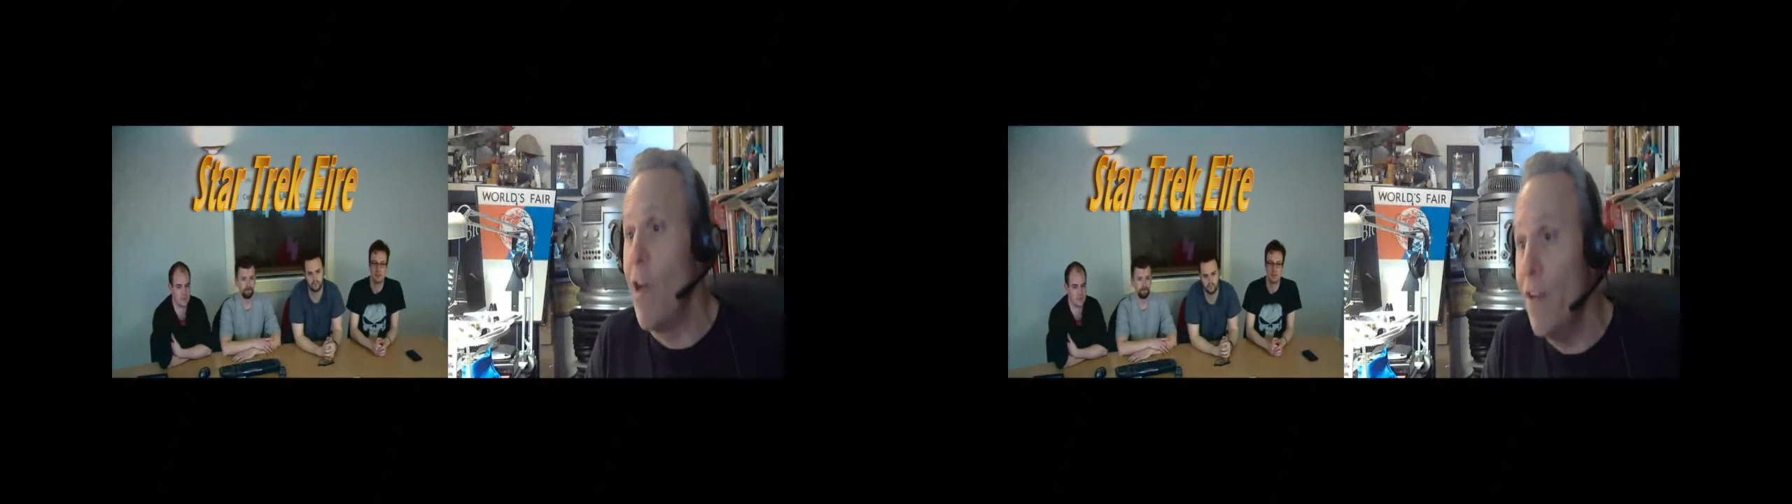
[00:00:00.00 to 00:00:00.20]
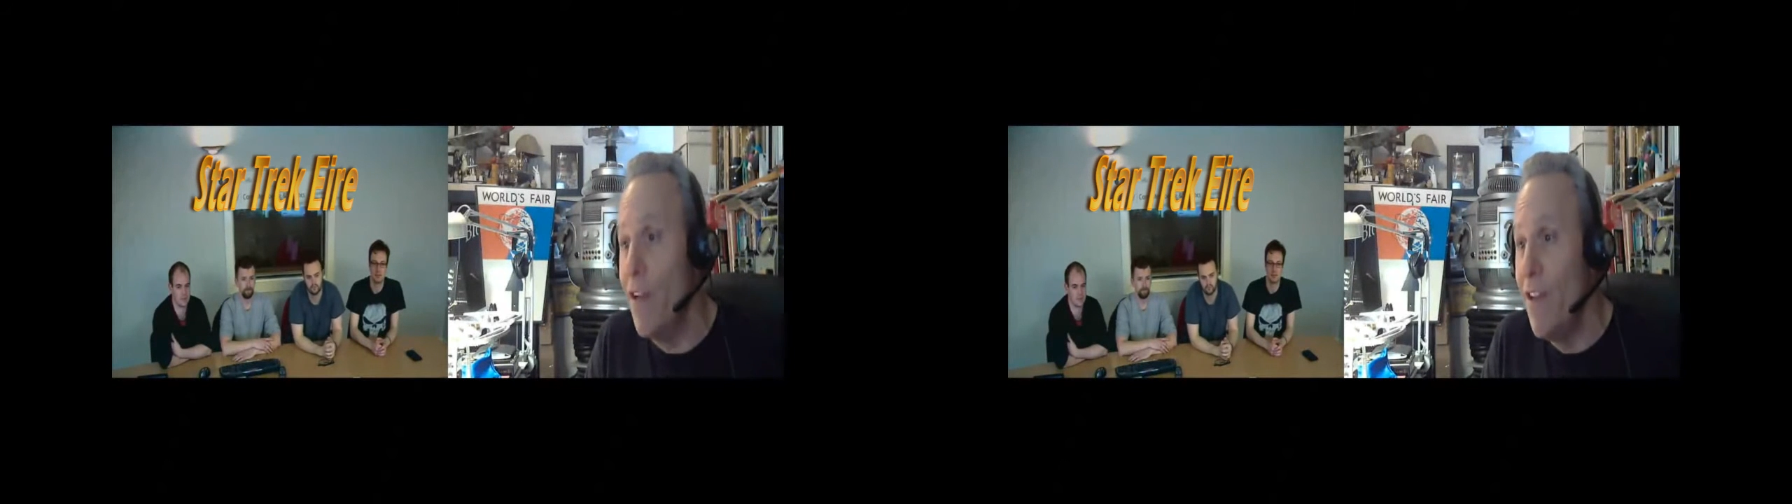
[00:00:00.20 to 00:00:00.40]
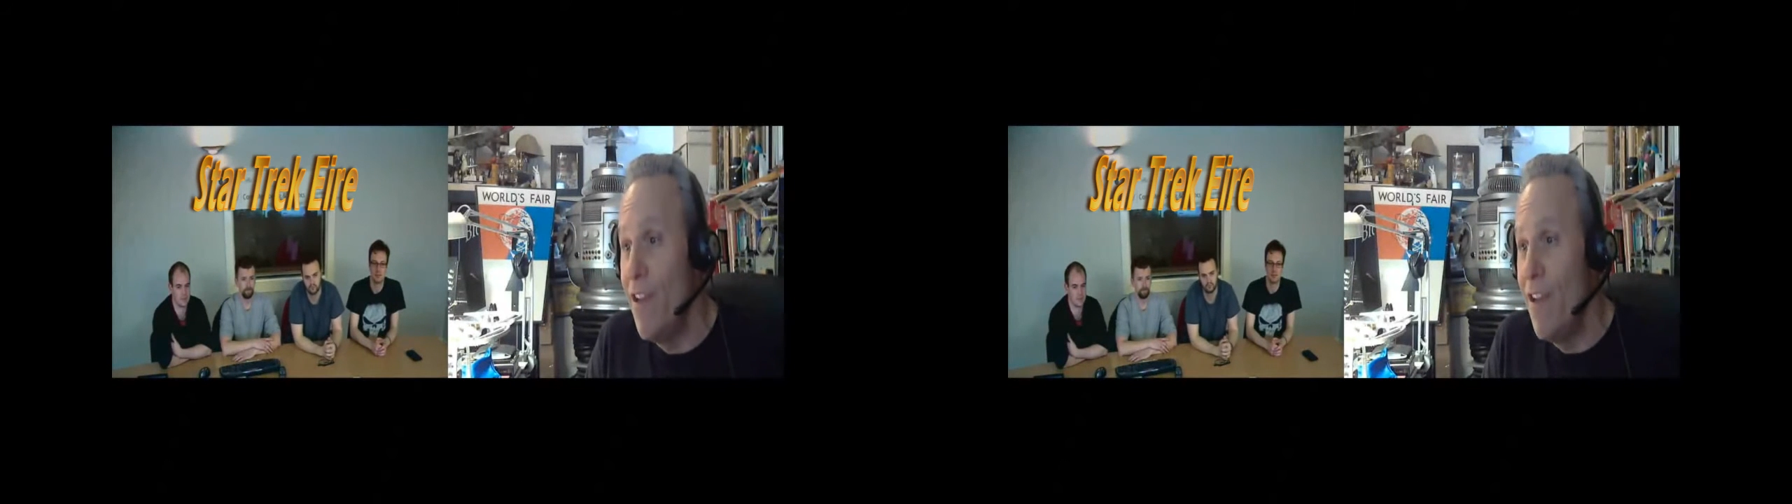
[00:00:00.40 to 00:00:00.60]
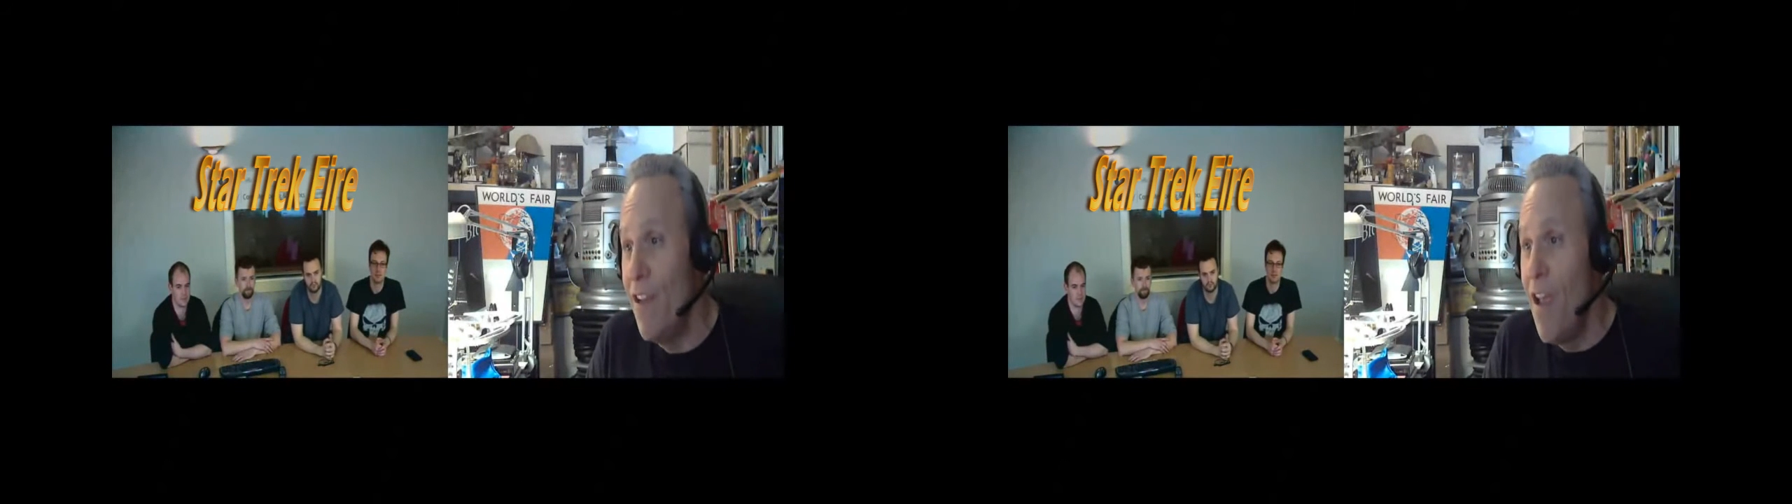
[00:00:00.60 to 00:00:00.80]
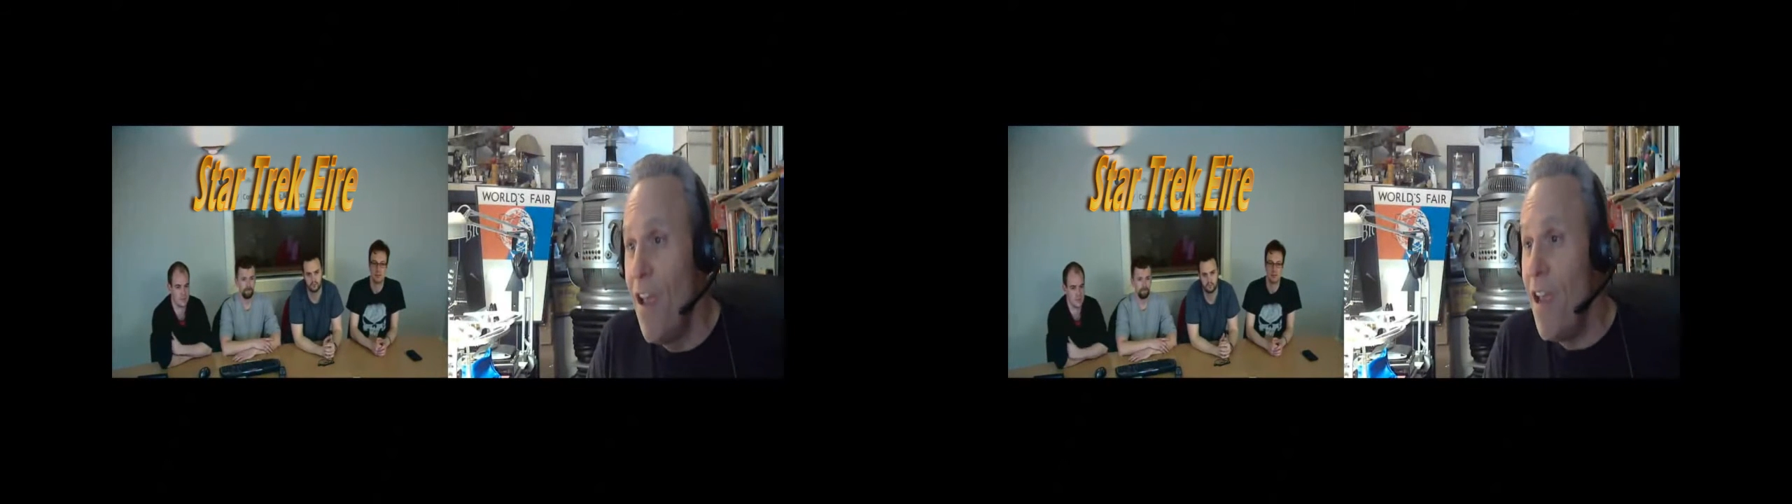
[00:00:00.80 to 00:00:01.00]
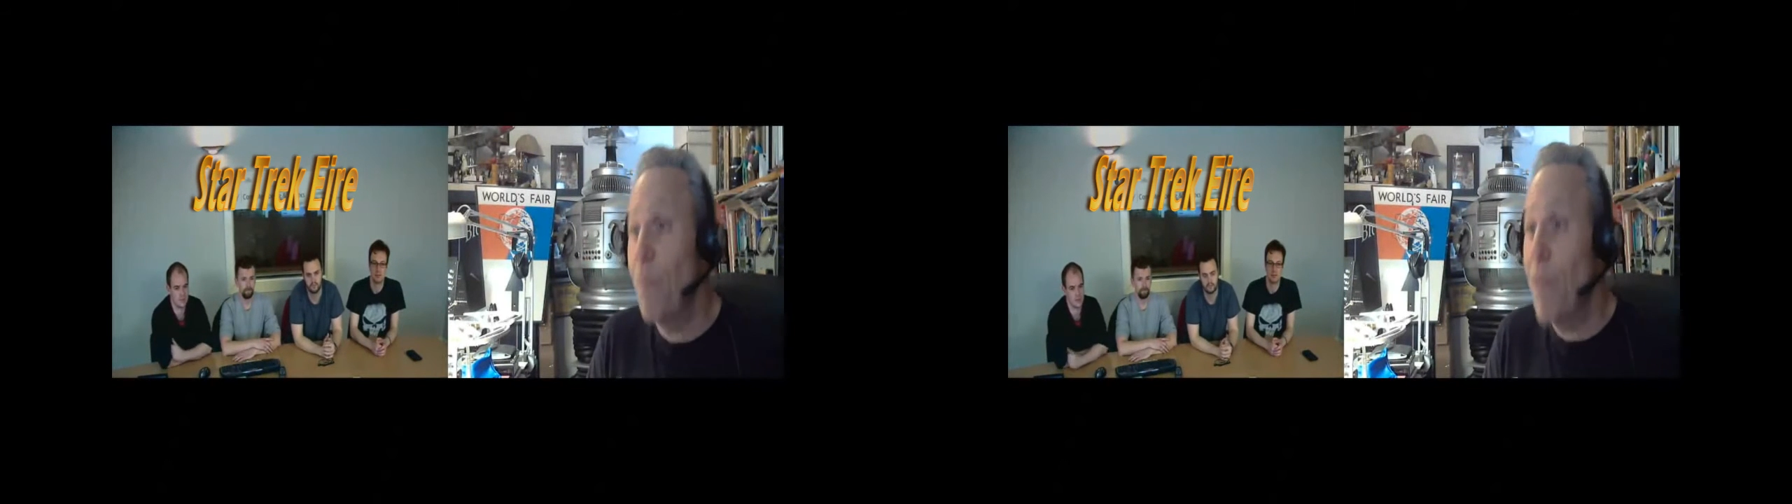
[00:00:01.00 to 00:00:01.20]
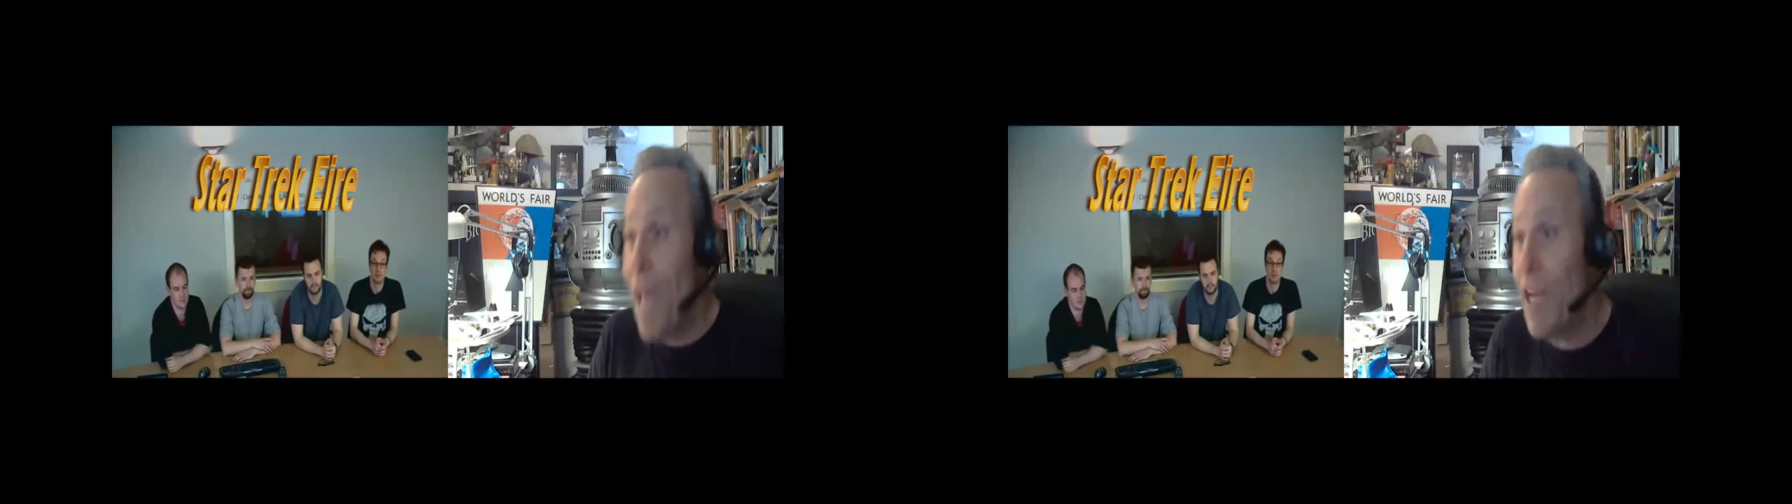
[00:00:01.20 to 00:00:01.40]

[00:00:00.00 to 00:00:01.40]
run in